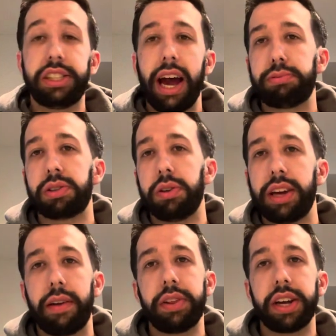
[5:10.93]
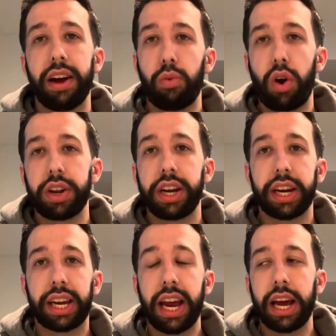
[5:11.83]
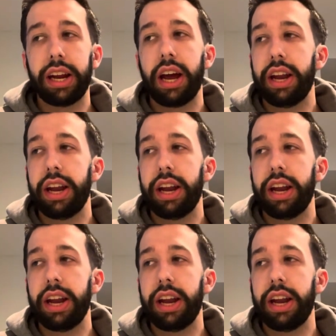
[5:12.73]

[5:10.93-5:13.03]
absolutely everything I've wanted in a can.